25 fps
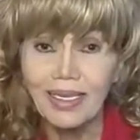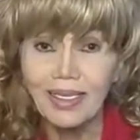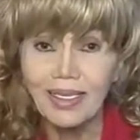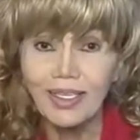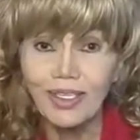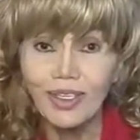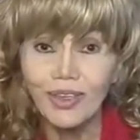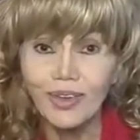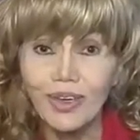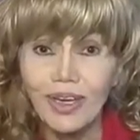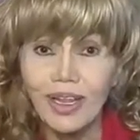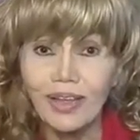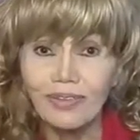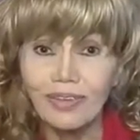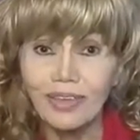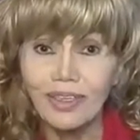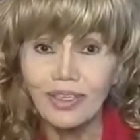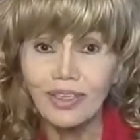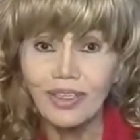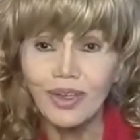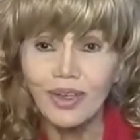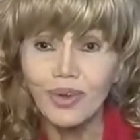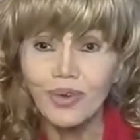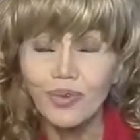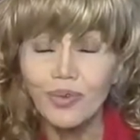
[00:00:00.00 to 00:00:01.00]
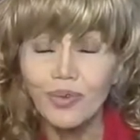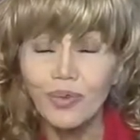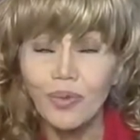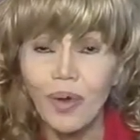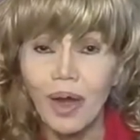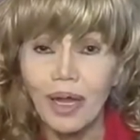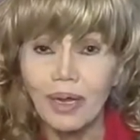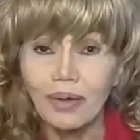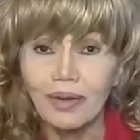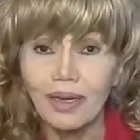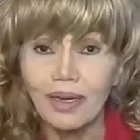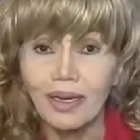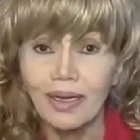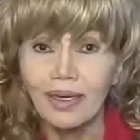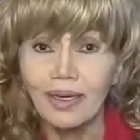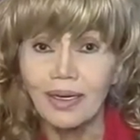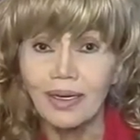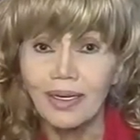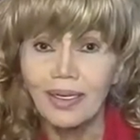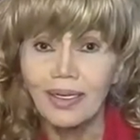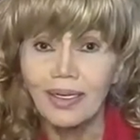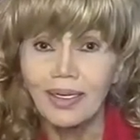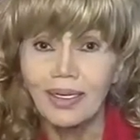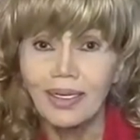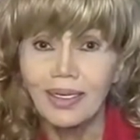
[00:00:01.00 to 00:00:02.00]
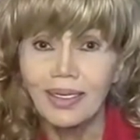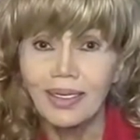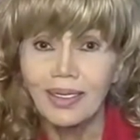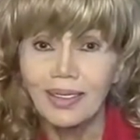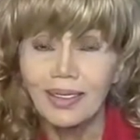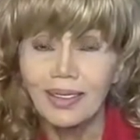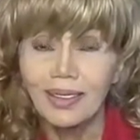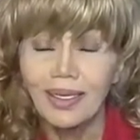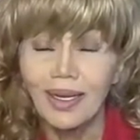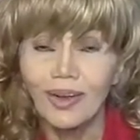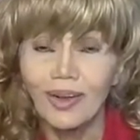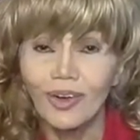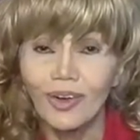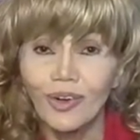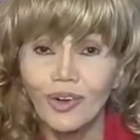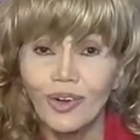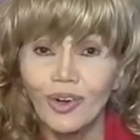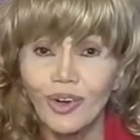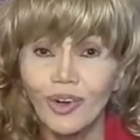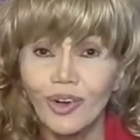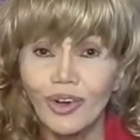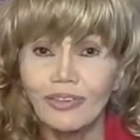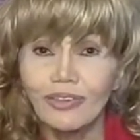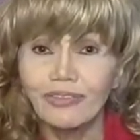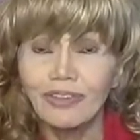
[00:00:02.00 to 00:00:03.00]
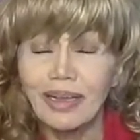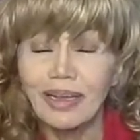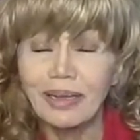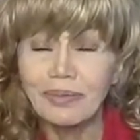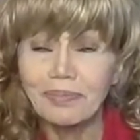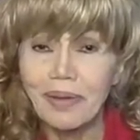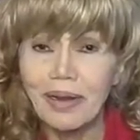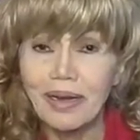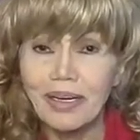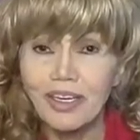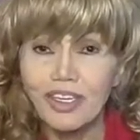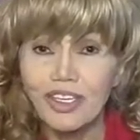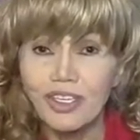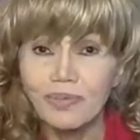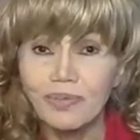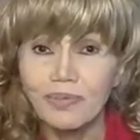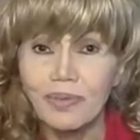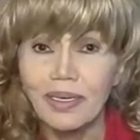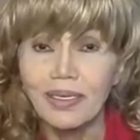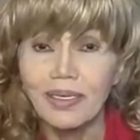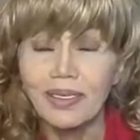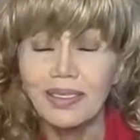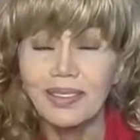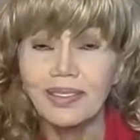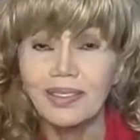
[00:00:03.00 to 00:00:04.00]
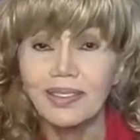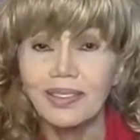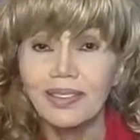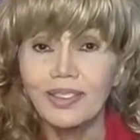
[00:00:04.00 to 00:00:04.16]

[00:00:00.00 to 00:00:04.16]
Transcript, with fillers: You never knew what horrific punishment